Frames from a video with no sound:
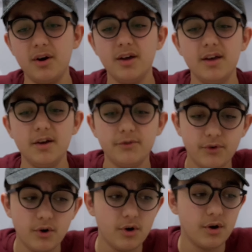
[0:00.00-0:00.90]

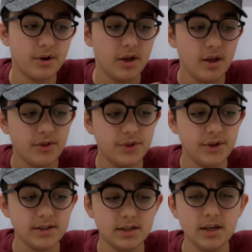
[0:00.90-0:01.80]
for
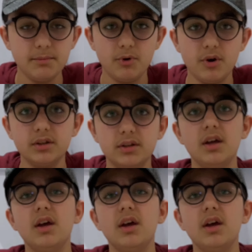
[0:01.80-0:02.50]
this keyboard.